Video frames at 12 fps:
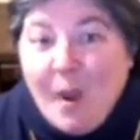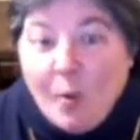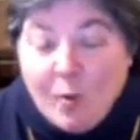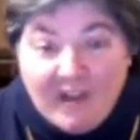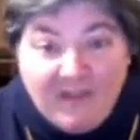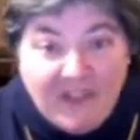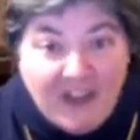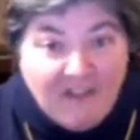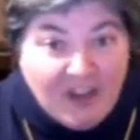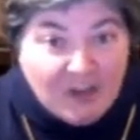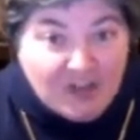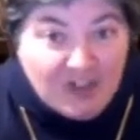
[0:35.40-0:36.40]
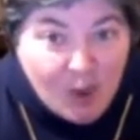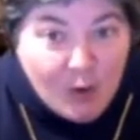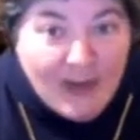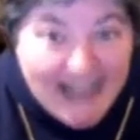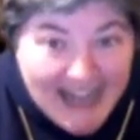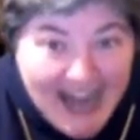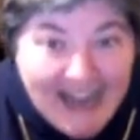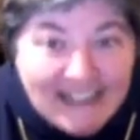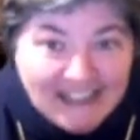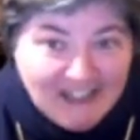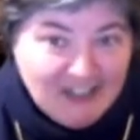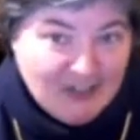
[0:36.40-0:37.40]
What if they felt so
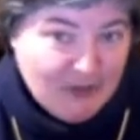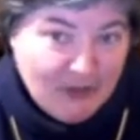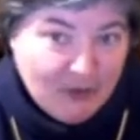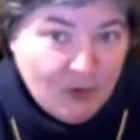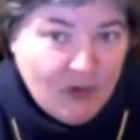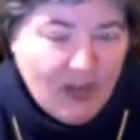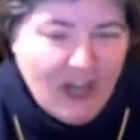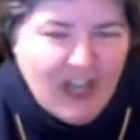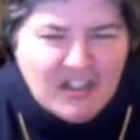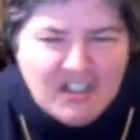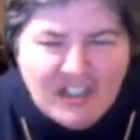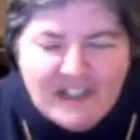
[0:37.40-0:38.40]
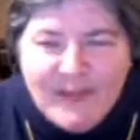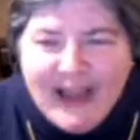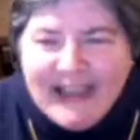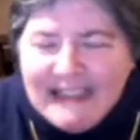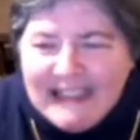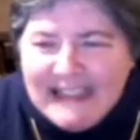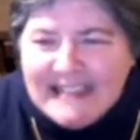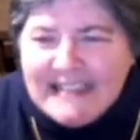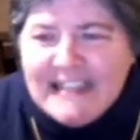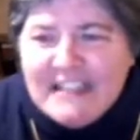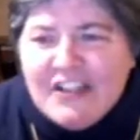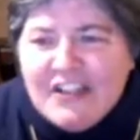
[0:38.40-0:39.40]
connected to you just by
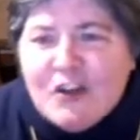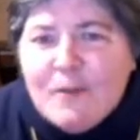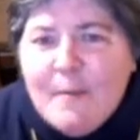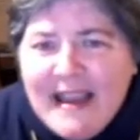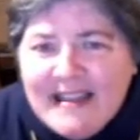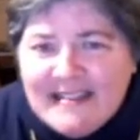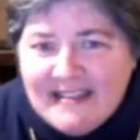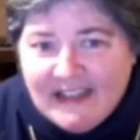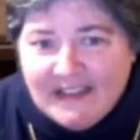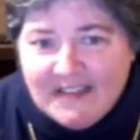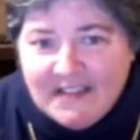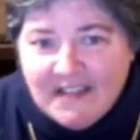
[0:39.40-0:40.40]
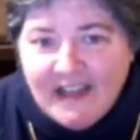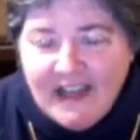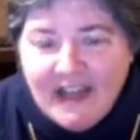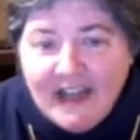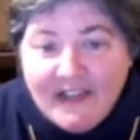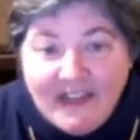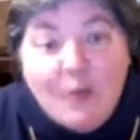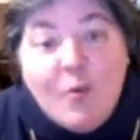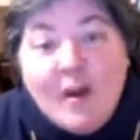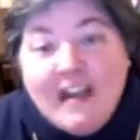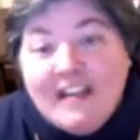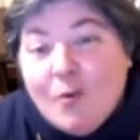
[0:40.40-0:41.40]
listening to your message, they
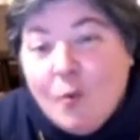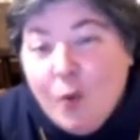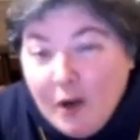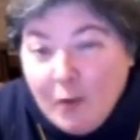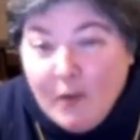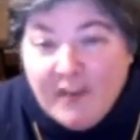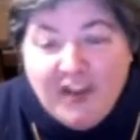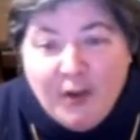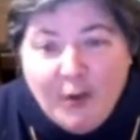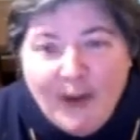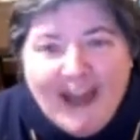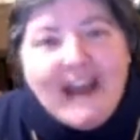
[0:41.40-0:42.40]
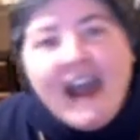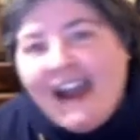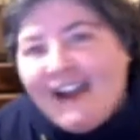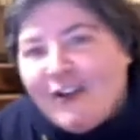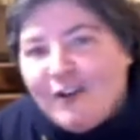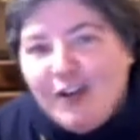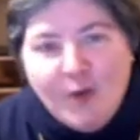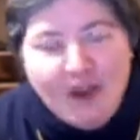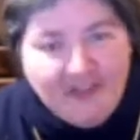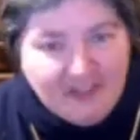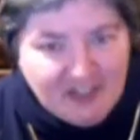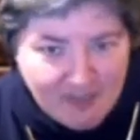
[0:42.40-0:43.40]
wanted to work with you and hire you
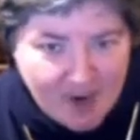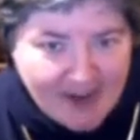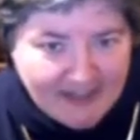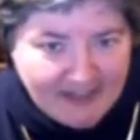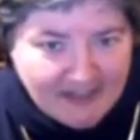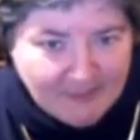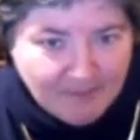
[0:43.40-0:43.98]
on the spot?